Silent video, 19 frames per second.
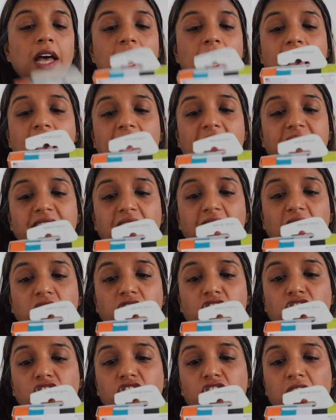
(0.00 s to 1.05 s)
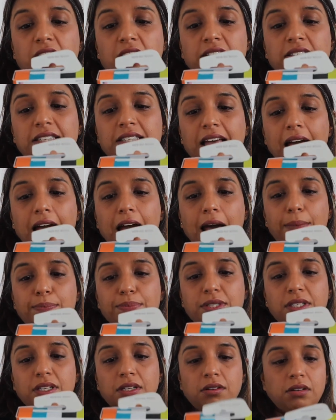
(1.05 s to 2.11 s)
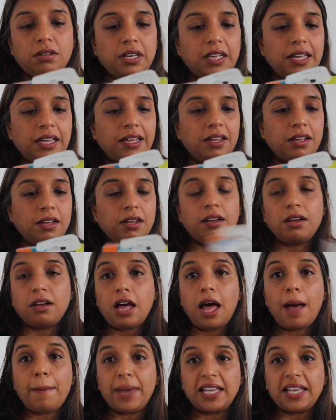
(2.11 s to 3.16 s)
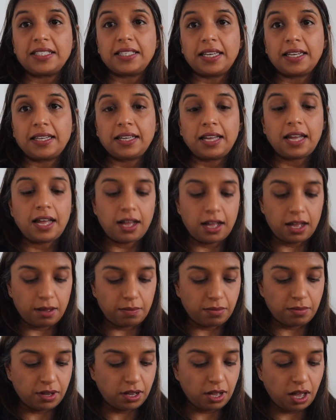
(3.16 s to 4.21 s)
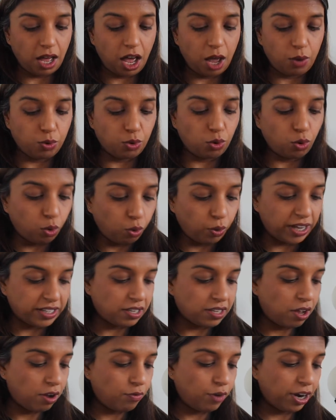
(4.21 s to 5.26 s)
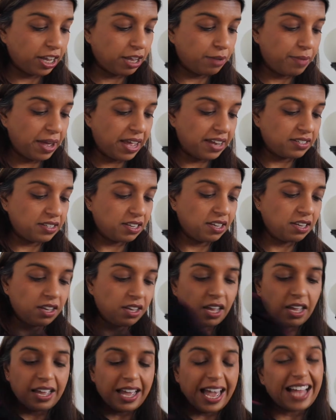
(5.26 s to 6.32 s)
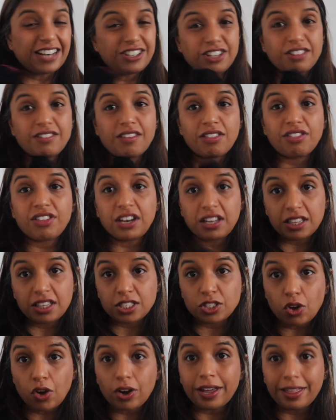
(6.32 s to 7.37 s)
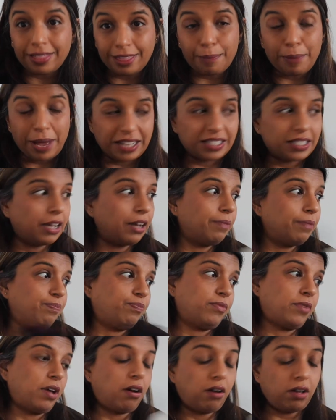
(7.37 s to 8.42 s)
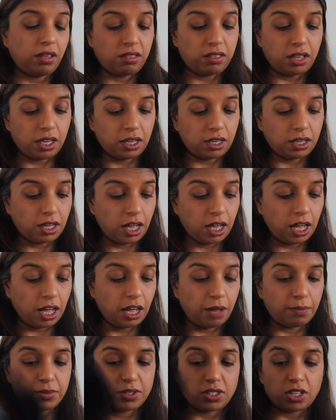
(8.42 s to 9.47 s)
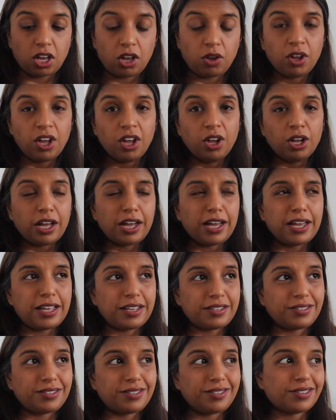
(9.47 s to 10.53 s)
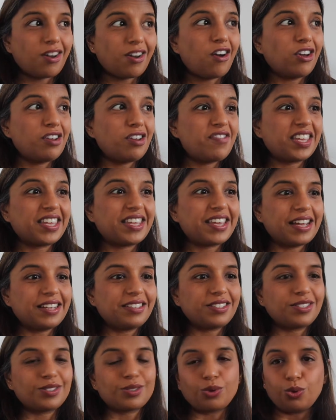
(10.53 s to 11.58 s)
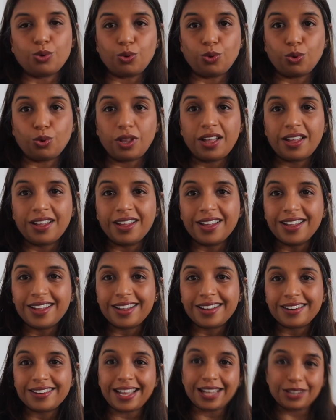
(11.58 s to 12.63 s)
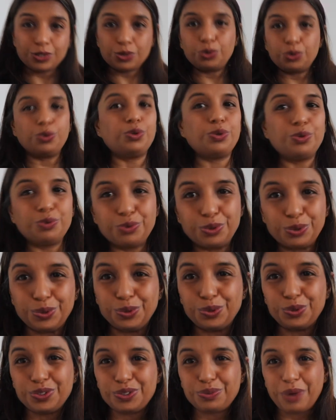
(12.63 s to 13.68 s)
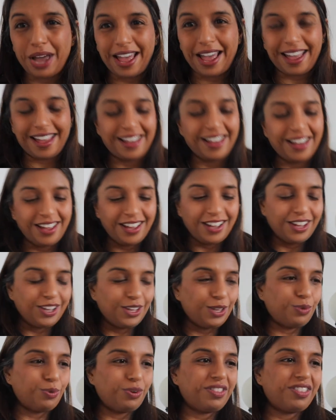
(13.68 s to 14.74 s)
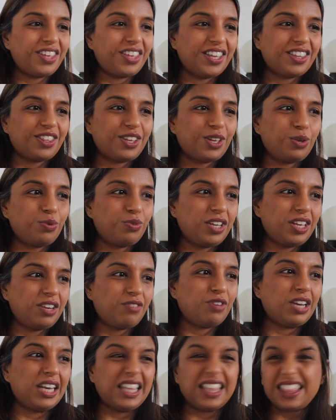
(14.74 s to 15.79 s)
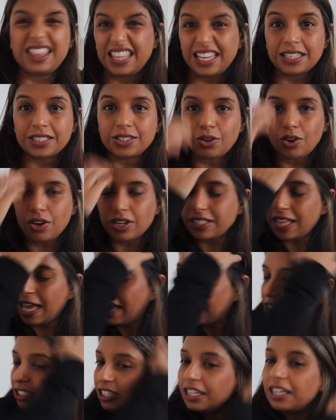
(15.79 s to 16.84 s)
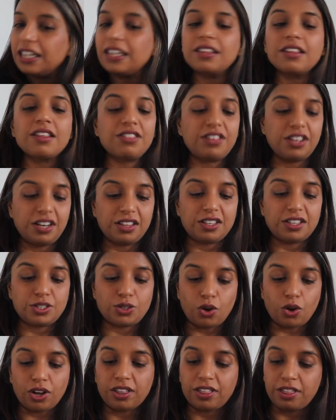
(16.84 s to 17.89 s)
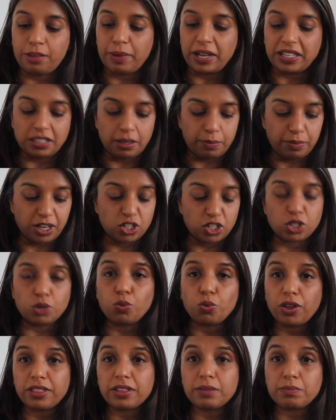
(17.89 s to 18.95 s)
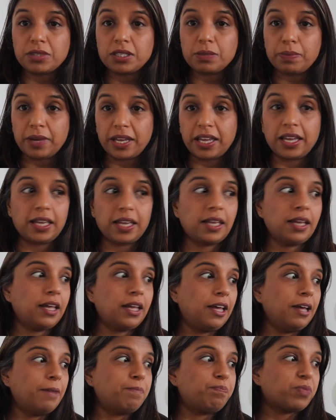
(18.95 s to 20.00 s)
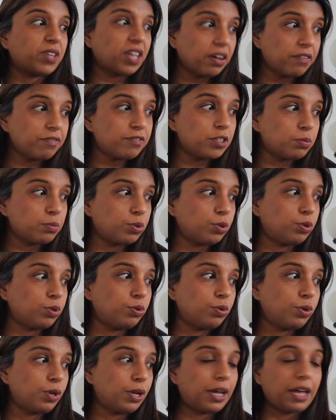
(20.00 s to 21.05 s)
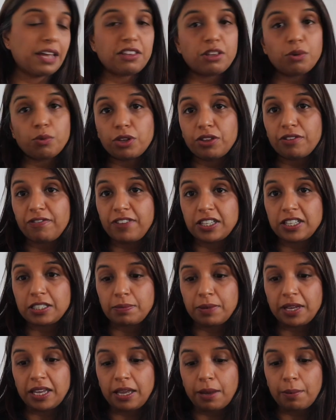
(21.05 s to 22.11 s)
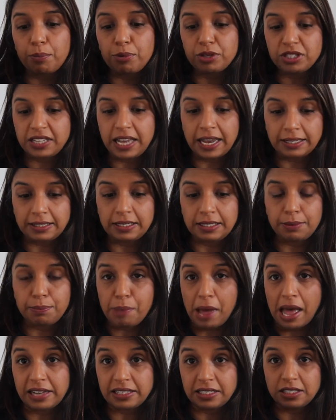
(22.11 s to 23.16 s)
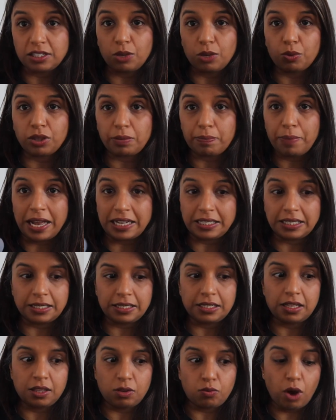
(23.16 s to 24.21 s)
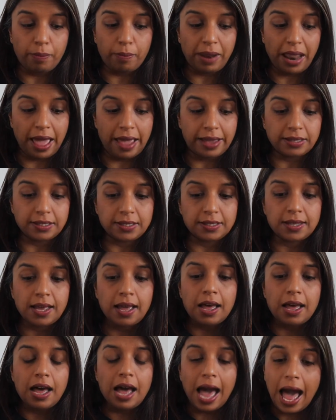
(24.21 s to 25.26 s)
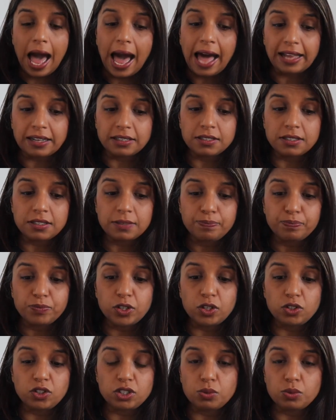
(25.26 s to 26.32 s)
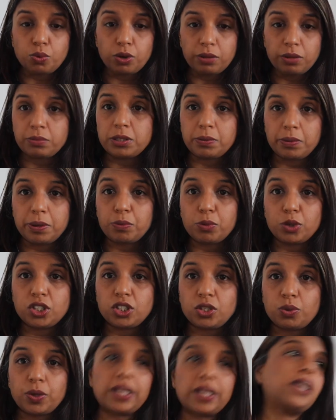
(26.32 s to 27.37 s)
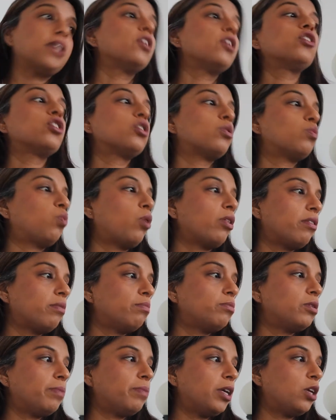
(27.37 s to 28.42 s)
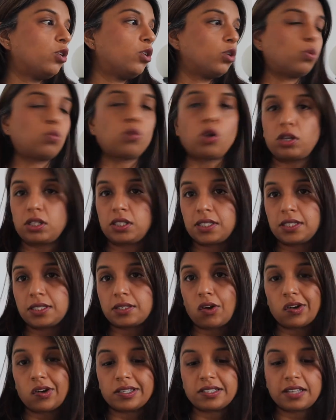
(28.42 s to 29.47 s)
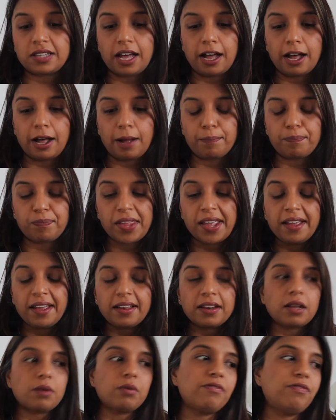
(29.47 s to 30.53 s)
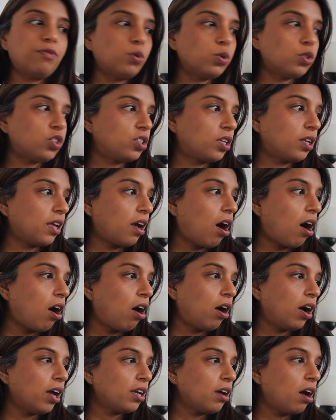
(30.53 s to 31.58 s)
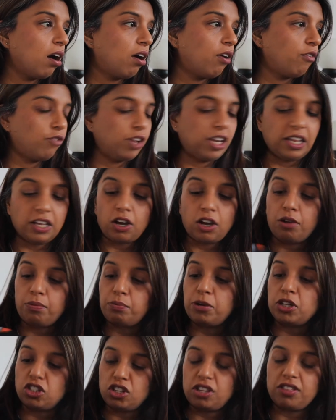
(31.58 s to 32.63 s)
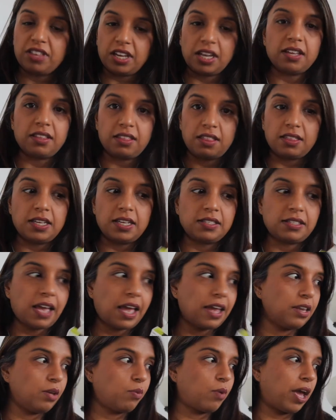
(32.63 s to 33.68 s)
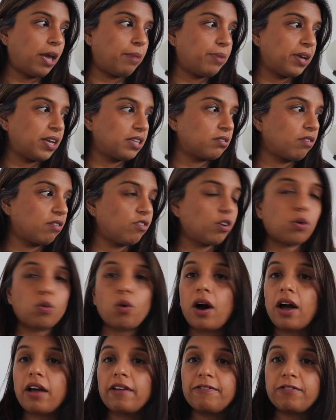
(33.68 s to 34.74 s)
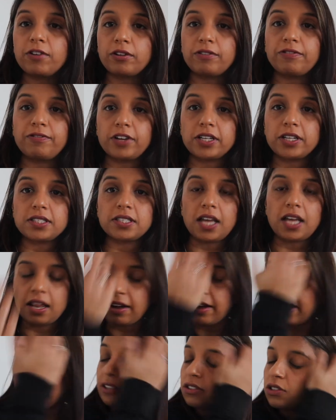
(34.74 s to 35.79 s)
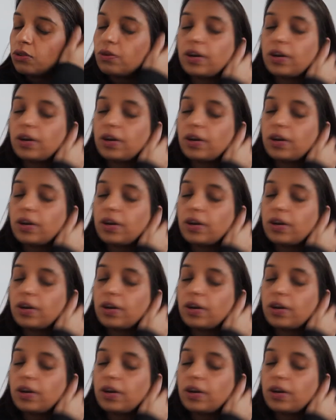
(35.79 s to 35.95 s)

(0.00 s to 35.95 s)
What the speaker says: and they are just absolutely amazing. I would always recommend. Actually, the thinner the sock, the better, I think. So it's kind of against all natural rules where you would think that you need really thick socks. Actually, the thinner the sock, the better, because you want them to be comfortable. You want your feet to be protected and padded, so you want them padded in the right place. And you just want them to be moisture wicking. You just want them to be good quality socks. Now, unfortunately, I can't really go much thicker than these anyway, because I've got quite a full foot, and I do